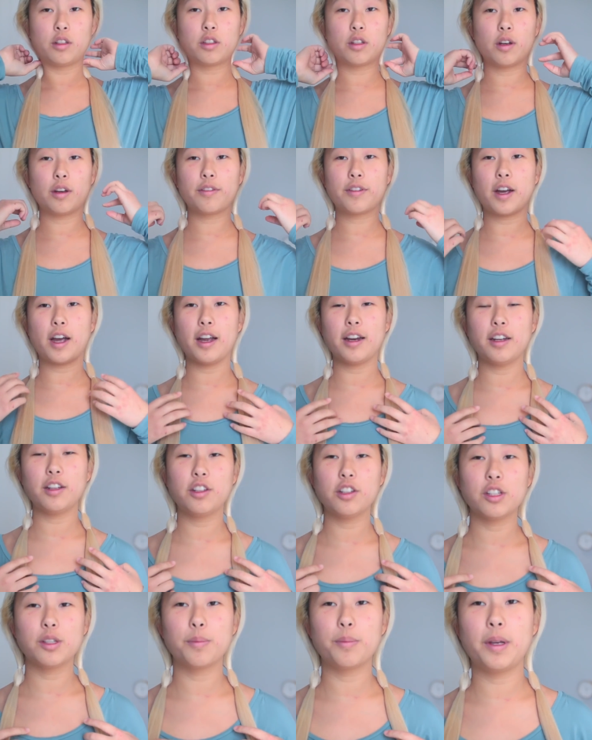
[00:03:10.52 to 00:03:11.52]
So I've kind of
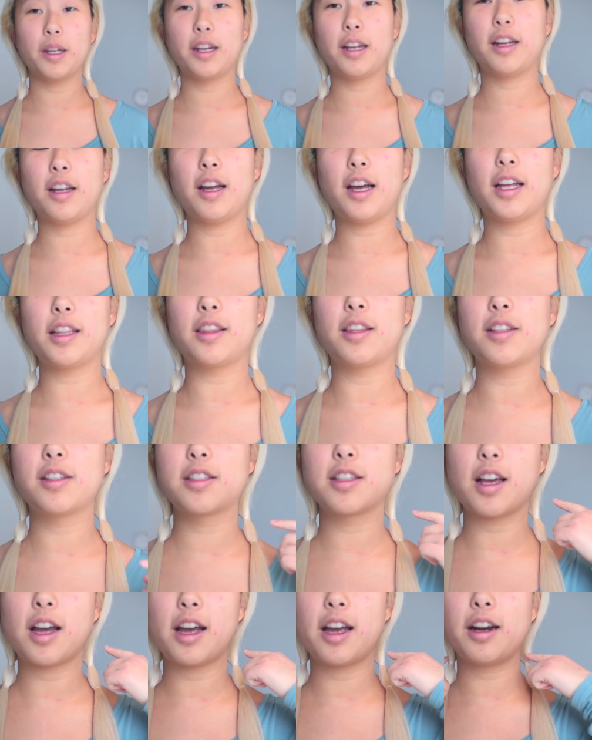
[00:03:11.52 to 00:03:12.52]
just made it at the
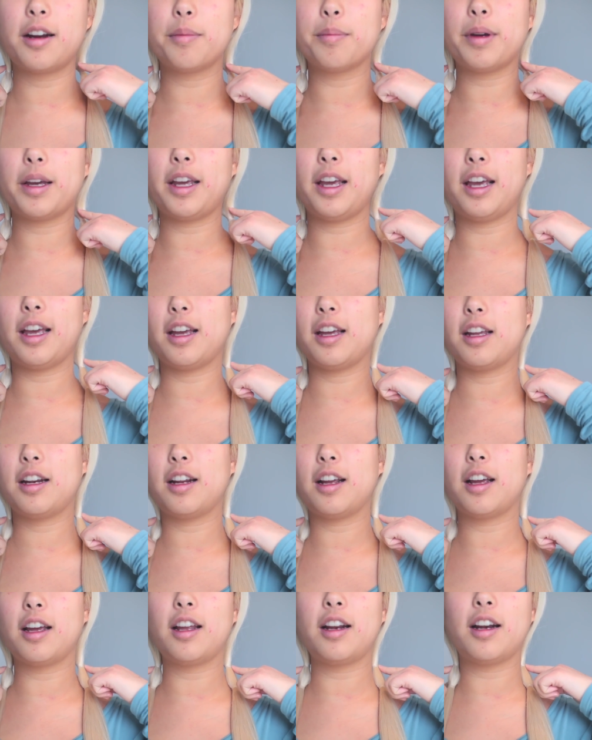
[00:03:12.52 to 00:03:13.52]
side of my head
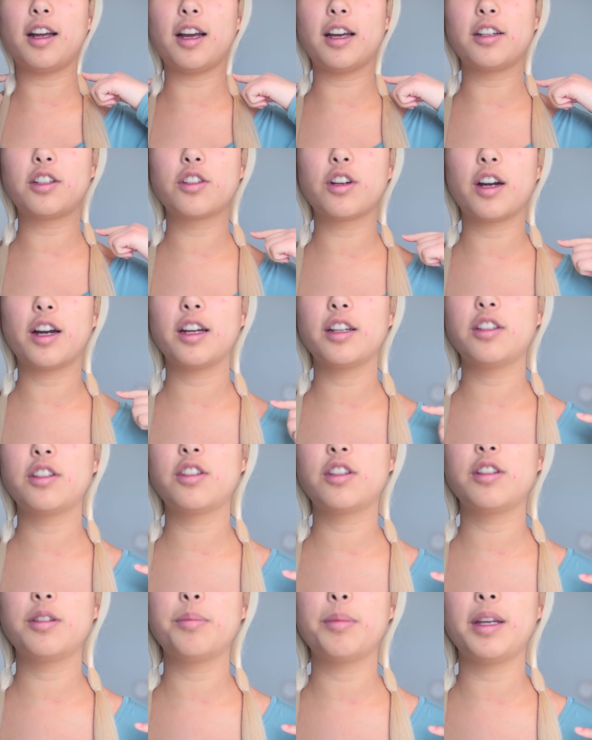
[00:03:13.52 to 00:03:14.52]
and I tried
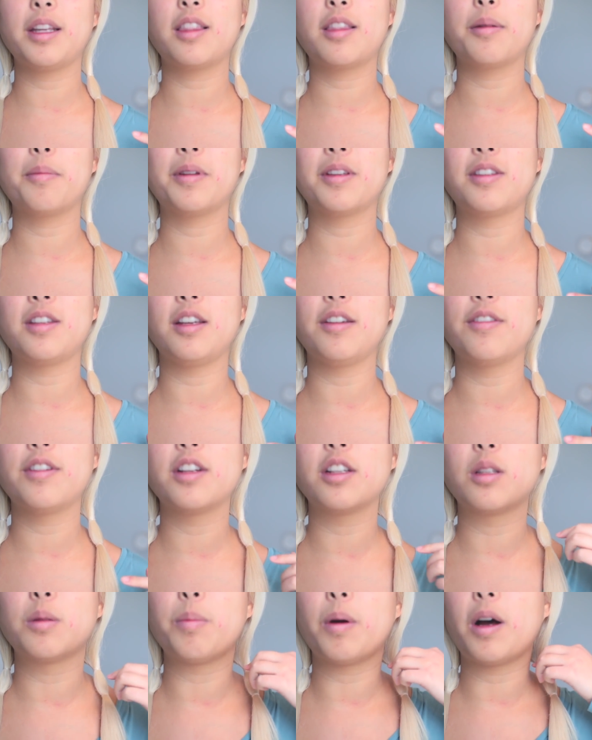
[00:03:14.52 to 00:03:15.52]
to make them as even as